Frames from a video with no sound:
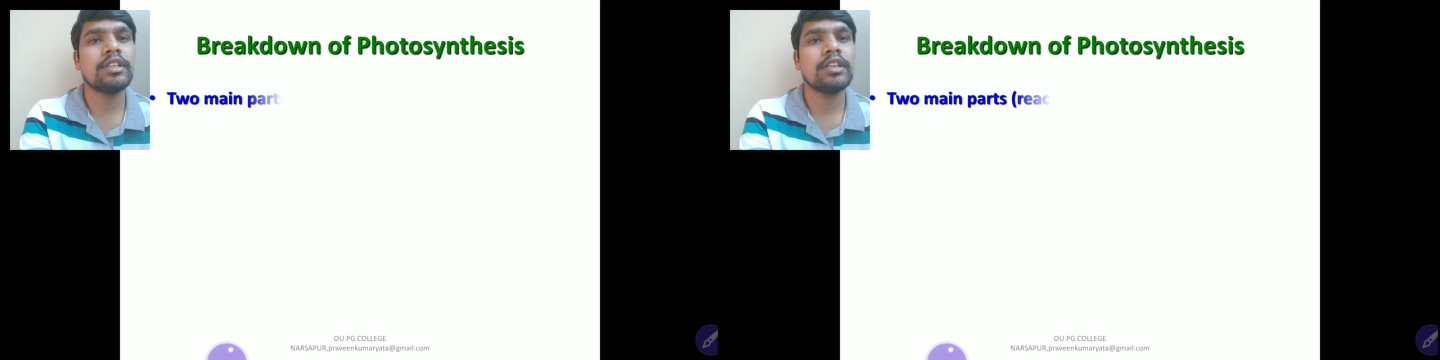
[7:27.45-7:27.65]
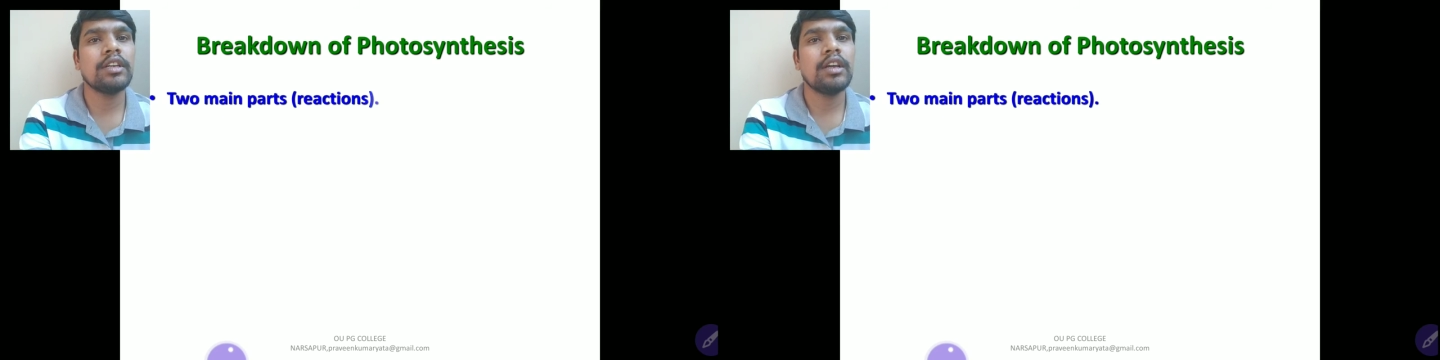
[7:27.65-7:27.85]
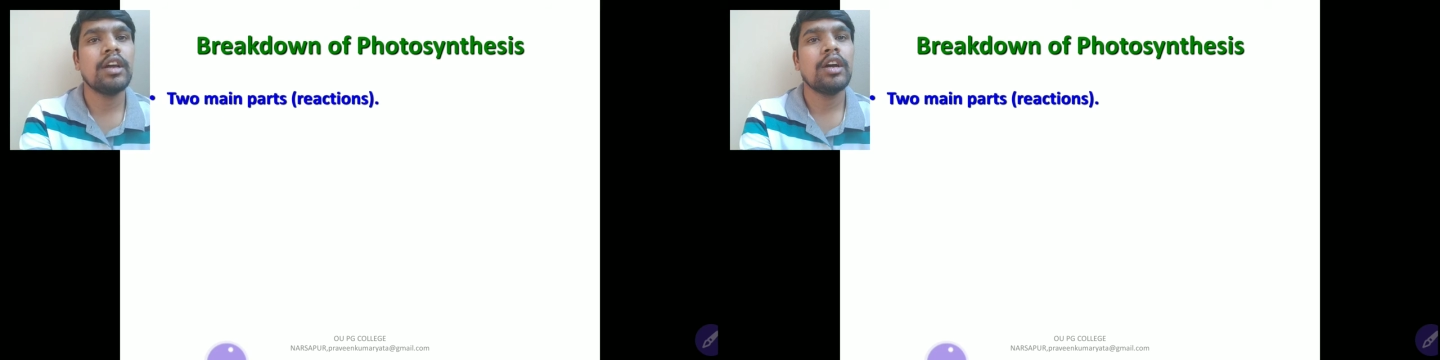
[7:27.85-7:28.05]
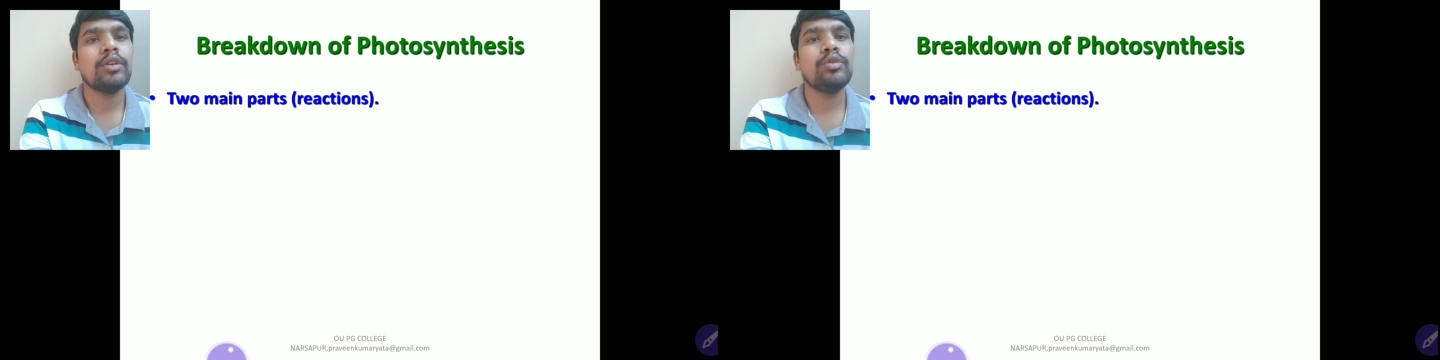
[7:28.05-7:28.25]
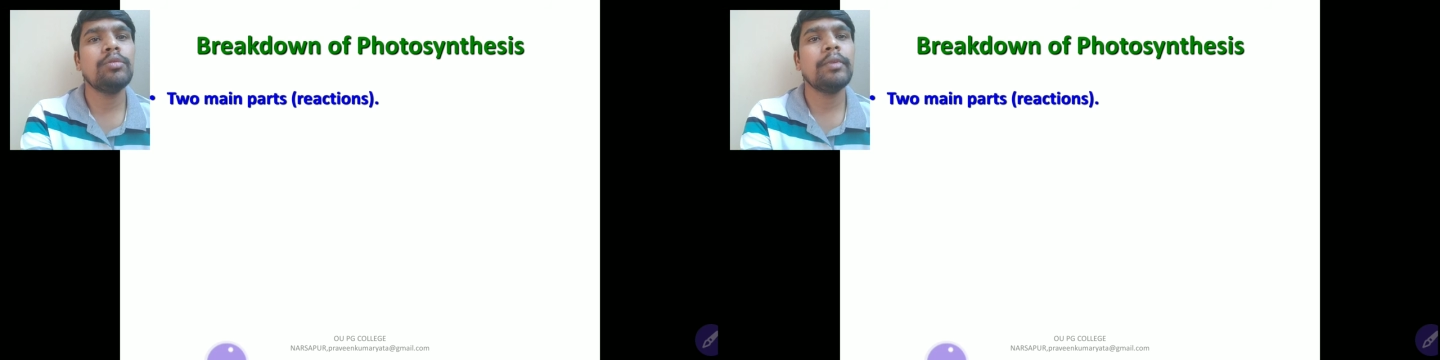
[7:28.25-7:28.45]
Two main
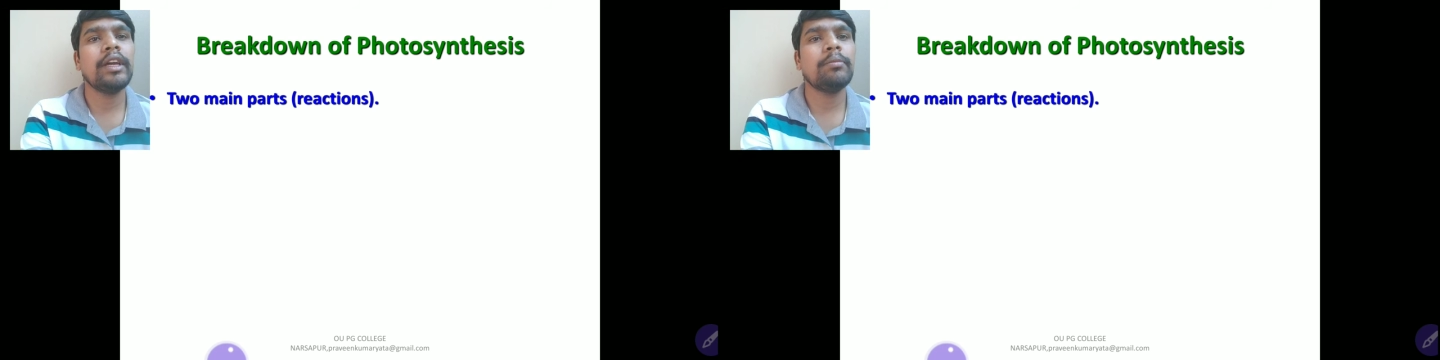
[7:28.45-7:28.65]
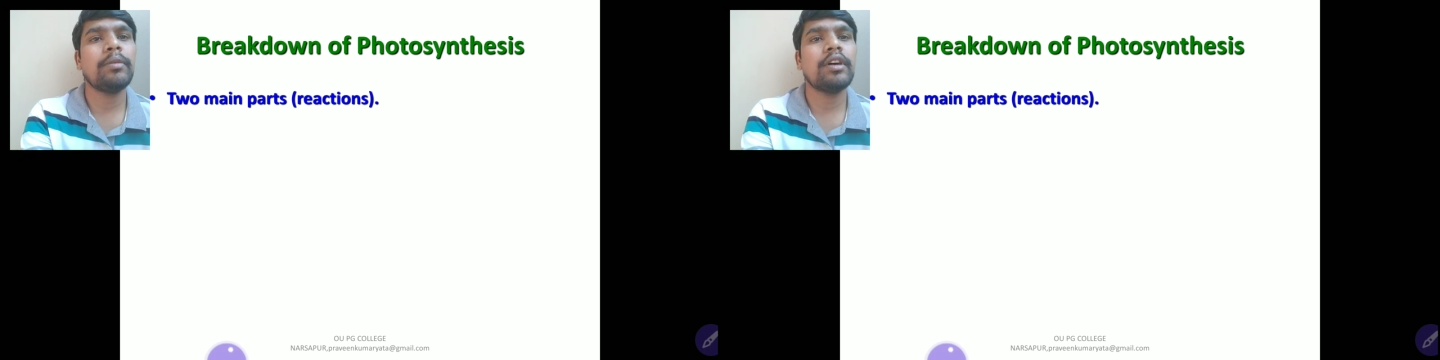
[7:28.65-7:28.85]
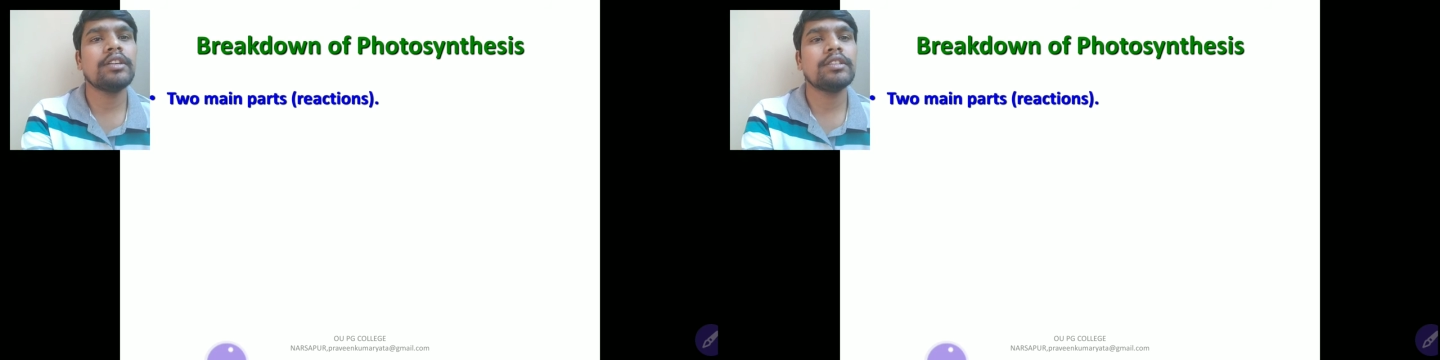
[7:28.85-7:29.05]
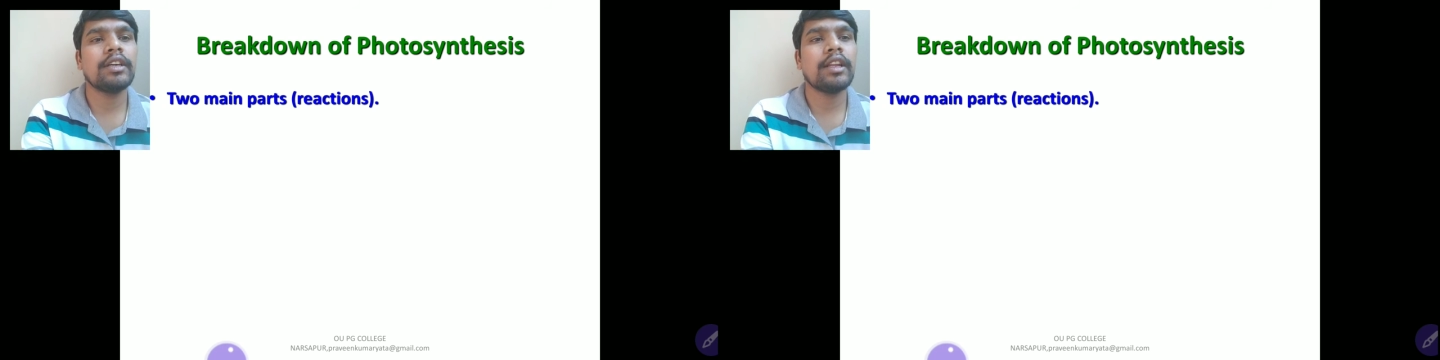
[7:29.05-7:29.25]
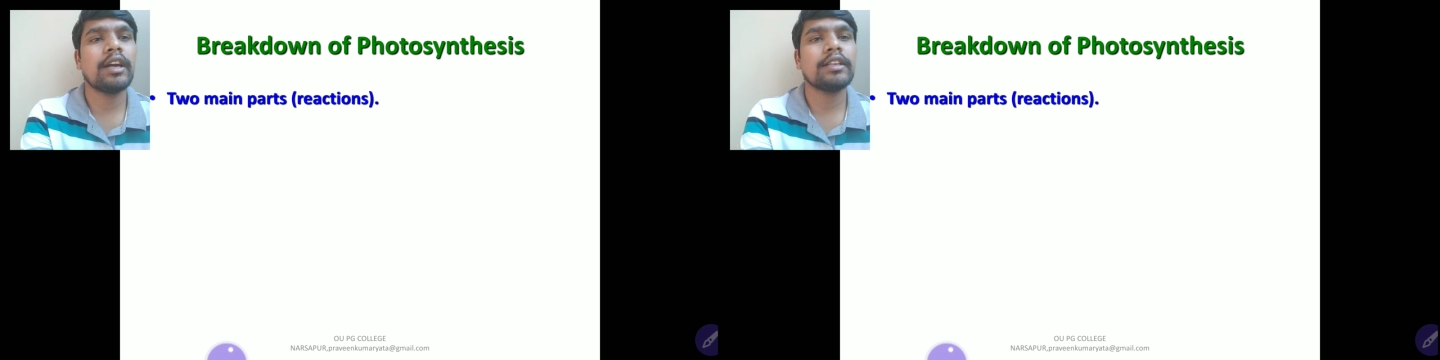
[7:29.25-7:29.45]
parts reactions.